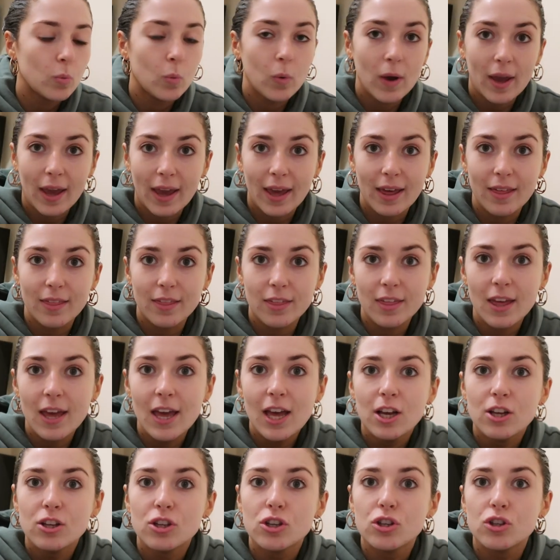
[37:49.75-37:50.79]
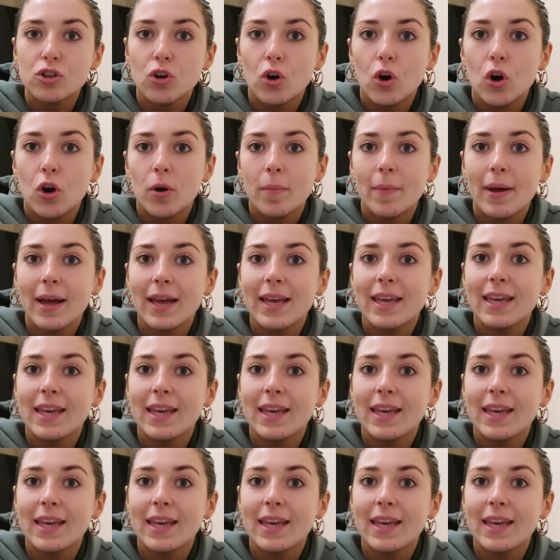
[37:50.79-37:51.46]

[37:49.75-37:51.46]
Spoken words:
with some